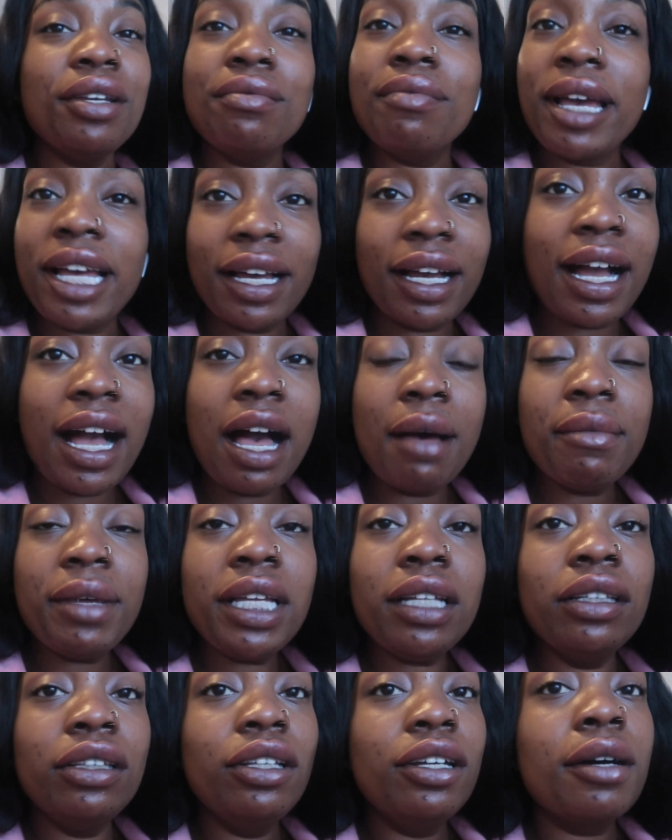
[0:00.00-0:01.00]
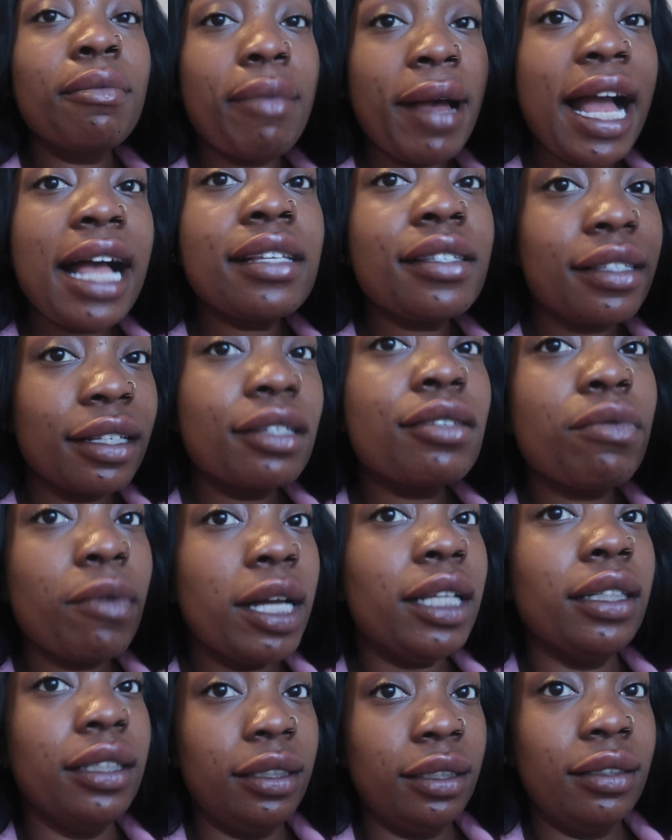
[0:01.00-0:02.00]
you make a comment, look past the
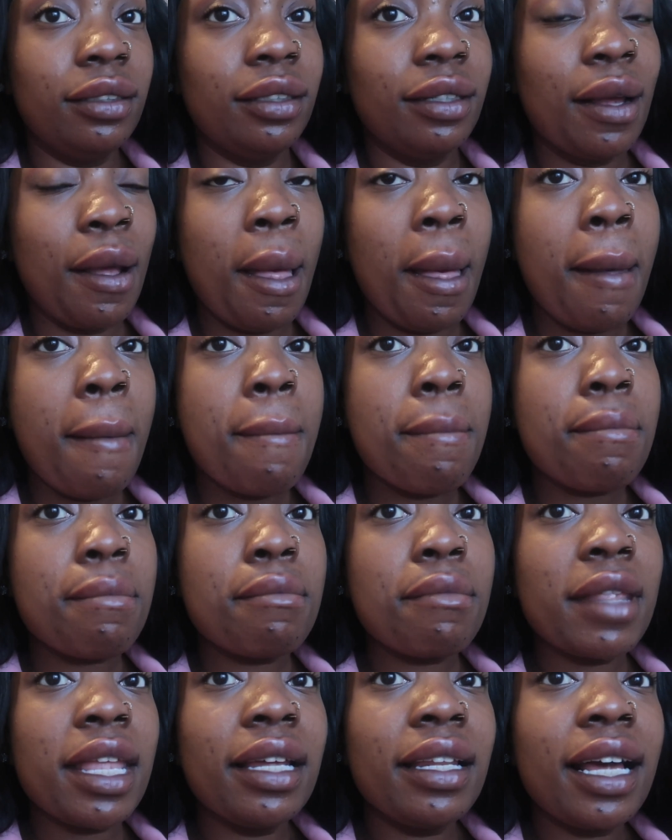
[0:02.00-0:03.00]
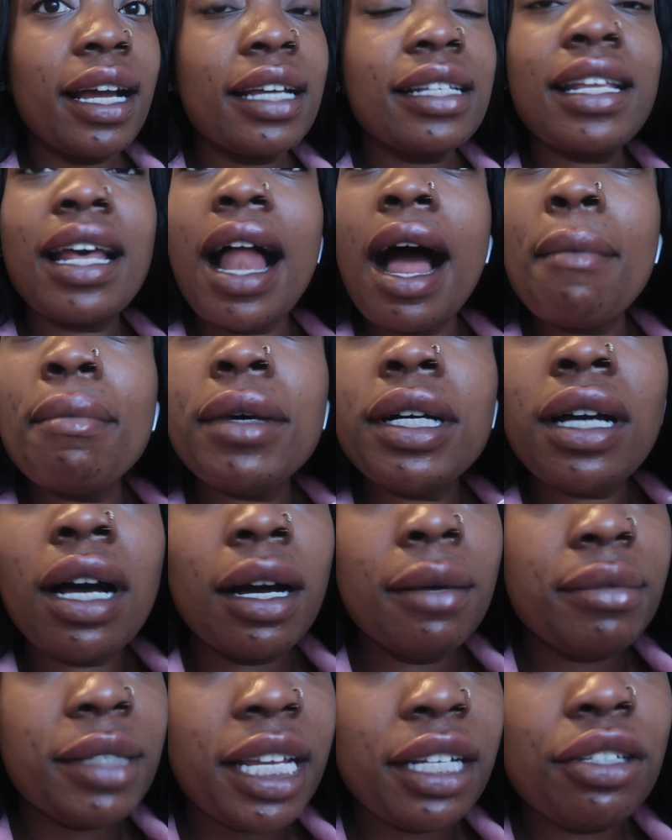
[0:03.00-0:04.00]
swelling. And like I said, I'm gonna
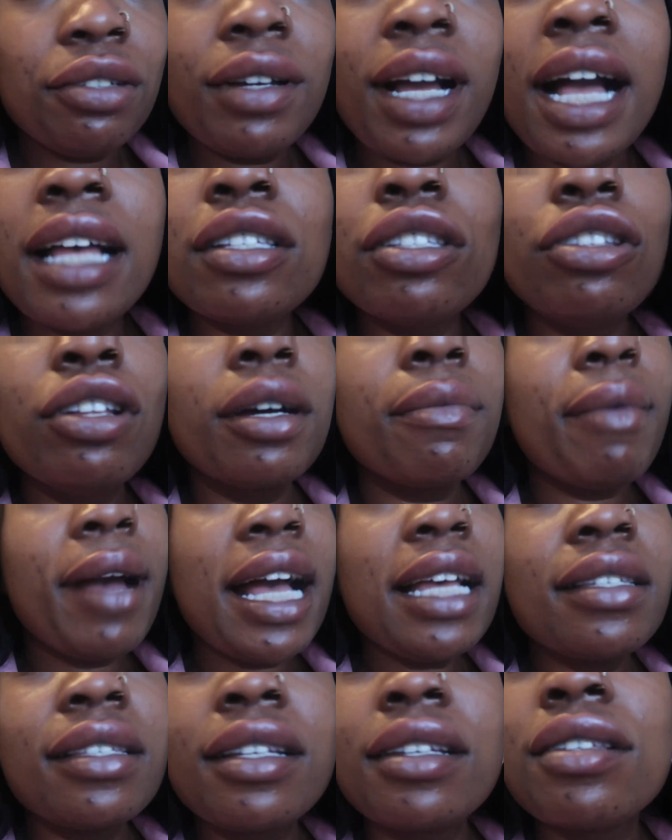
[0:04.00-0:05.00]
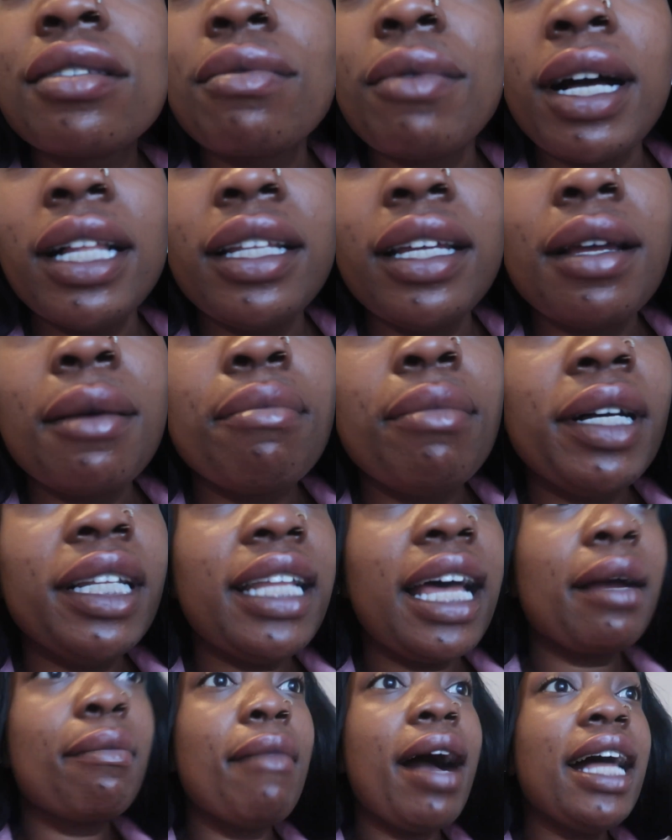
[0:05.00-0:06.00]
update you guys. Look past the swelling, but
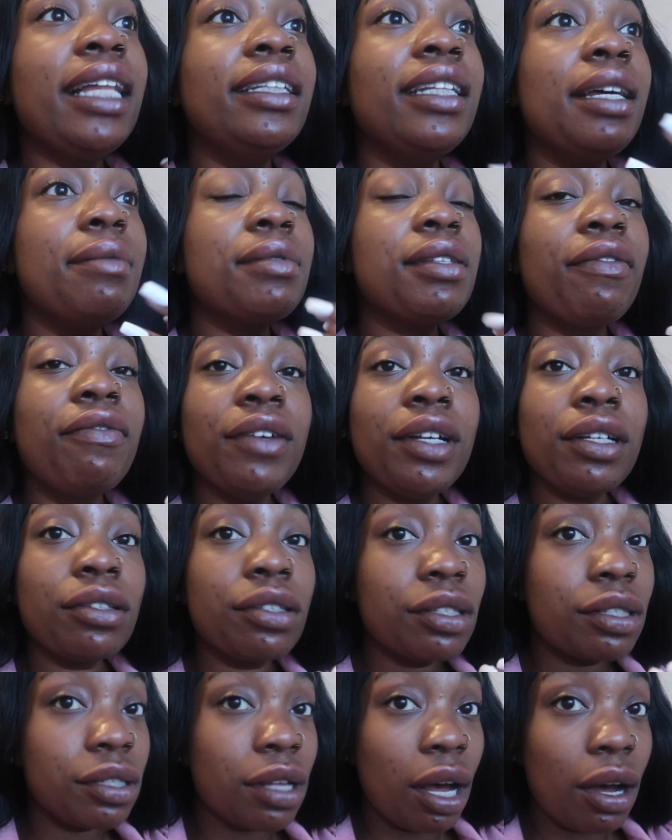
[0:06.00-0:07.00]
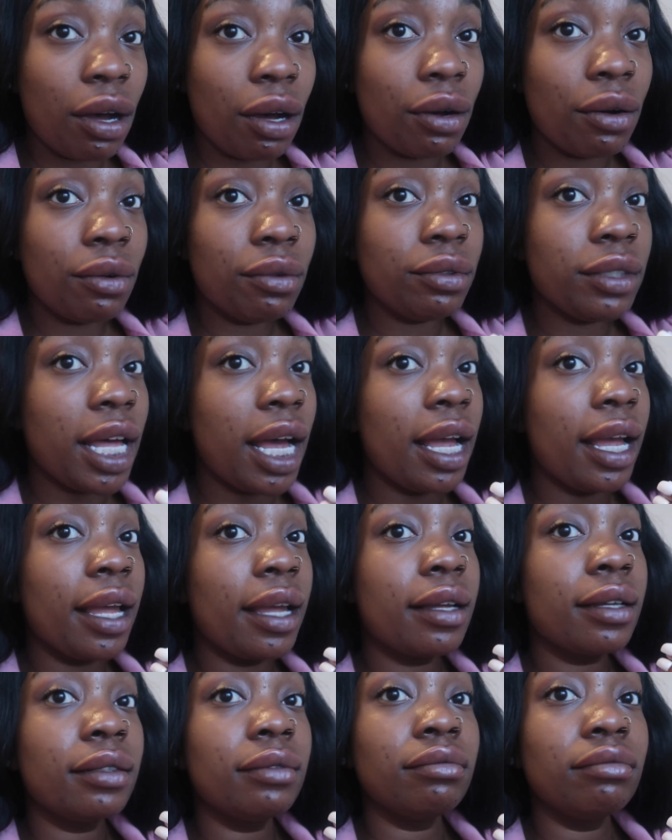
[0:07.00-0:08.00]
like my lips feel so
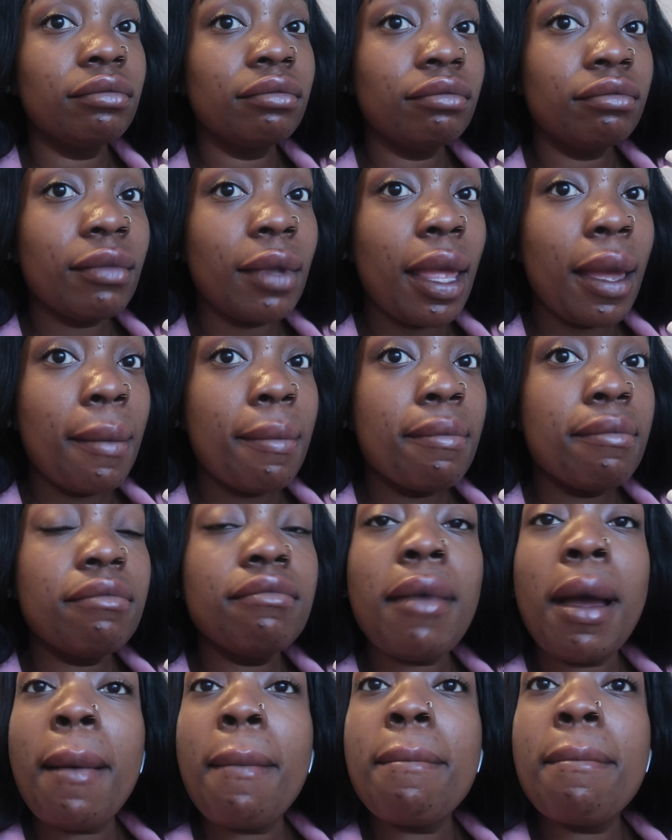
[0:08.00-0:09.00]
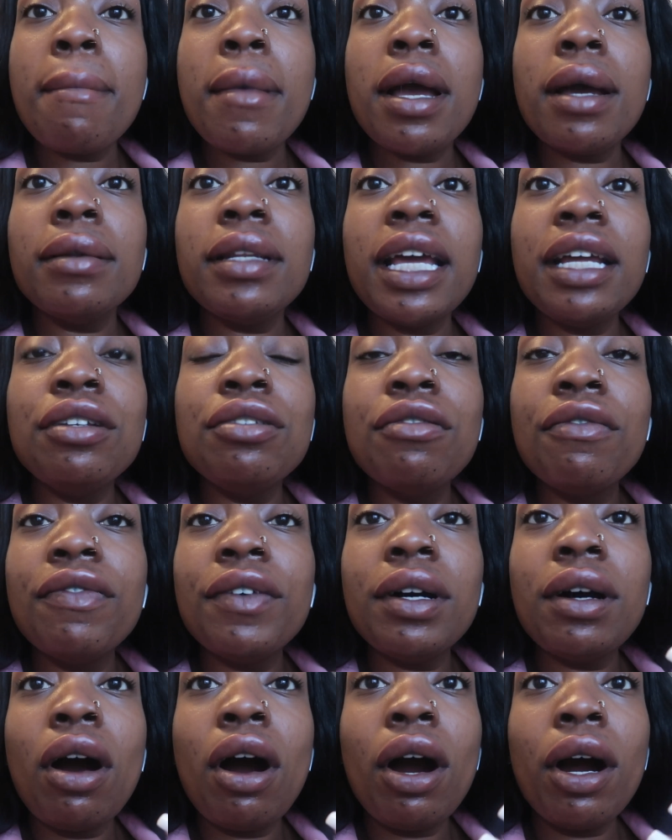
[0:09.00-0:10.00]
like, they do
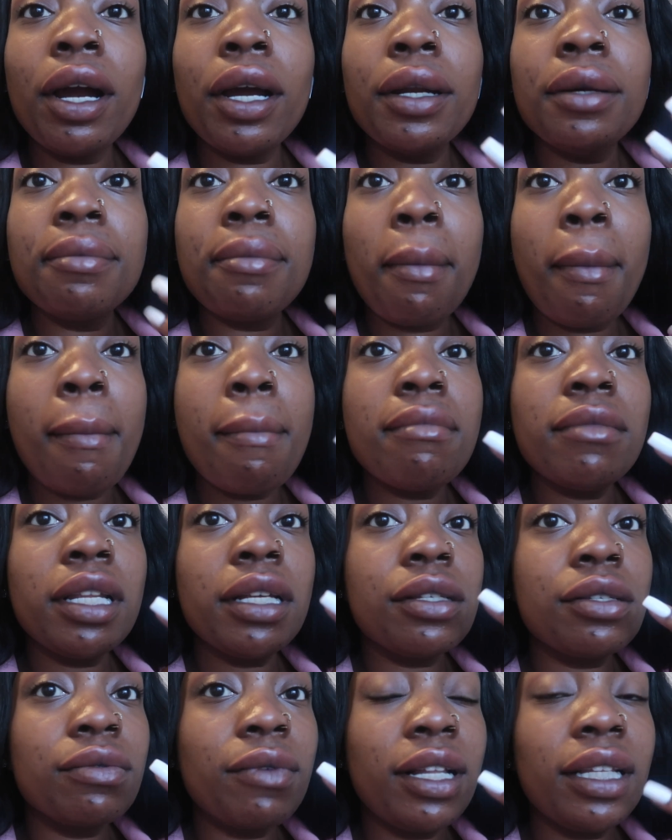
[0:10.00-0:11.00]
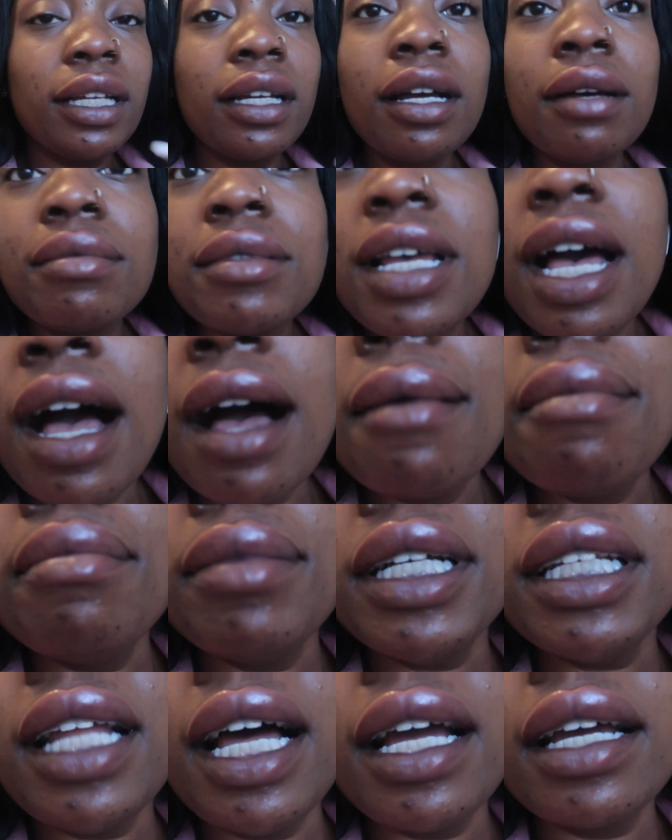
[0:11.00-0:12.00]
feel hard, the swelling up top,
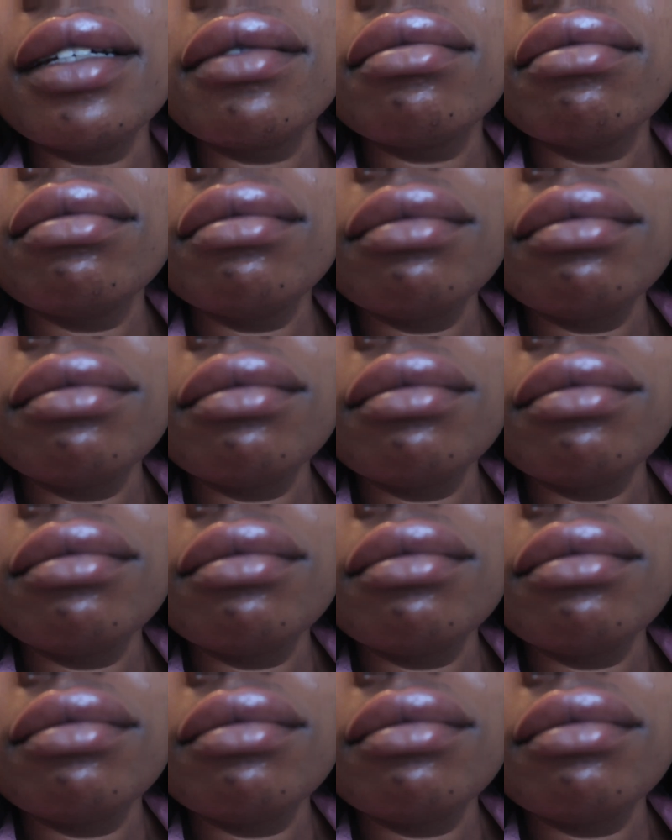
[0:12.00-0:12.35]
but like,